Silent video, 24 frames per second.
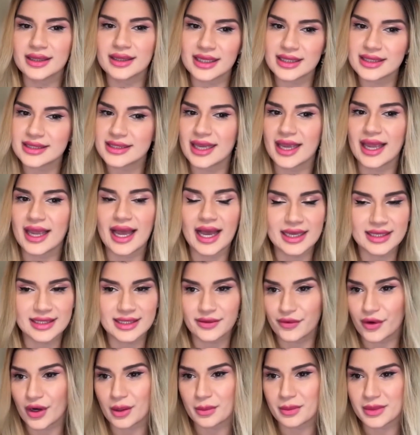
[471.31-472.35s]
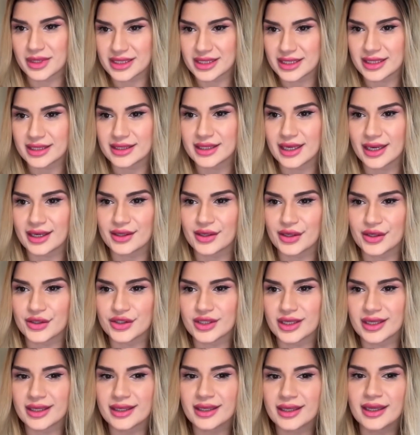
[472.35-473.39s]
let's say as a pharmacy
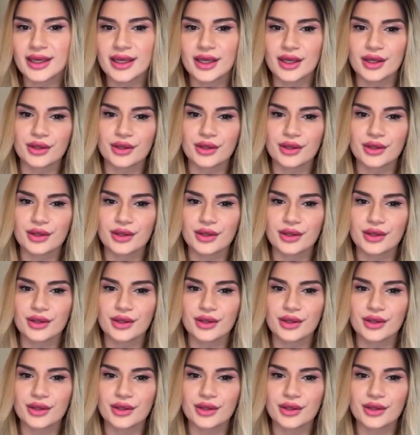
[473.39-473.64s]
technician,